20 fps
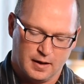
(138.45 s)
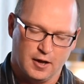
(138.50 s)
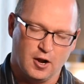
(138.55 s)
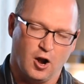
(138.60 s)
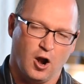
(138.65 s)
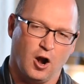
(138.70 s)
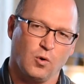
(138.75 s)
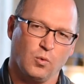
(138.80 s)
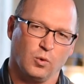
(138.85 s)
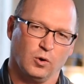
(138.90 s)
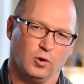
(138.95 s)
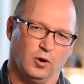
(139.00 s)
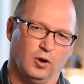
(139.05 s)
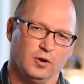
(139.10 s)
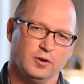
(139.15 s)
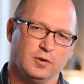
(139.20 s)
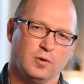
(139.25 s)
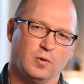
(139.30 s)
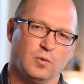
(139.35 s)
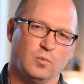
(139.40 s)
In our
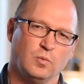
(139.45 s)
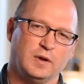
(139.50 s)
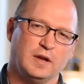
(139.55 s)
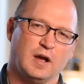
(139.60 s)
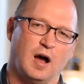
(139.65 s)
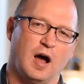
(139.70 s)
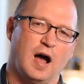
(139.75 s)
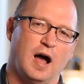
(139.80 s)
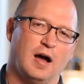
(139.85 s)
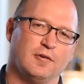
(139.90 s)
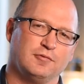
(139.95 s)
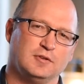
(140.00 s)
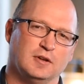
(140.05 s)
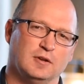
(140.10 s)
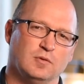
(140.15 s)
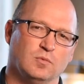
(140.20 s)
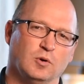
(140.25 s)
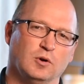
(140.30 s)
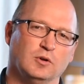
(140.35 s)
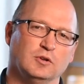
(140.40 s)
world, we
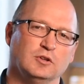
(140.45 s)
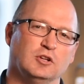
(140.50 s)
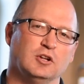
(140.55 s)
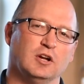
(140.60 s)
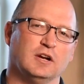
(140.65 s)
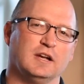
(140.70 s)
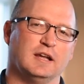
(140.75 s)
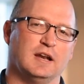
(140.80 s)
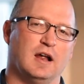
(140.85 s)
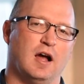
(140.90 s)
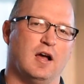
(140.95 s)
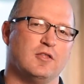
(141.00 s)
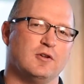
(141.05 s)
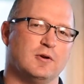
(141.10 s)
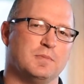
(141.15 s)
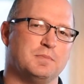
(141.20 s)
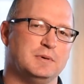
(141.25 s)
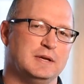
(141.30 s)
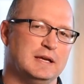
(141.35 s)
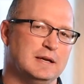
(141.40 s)
often will look at
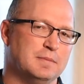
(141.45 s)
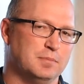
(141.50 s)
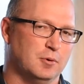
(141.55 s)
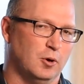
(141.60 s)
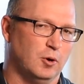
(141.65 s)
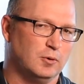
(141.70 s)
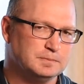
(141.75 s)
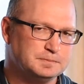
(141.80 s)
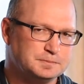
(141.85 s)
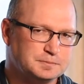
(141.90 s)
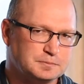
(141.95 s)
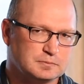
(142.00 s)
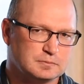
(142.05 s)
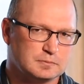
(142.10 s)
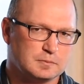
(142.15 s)
other people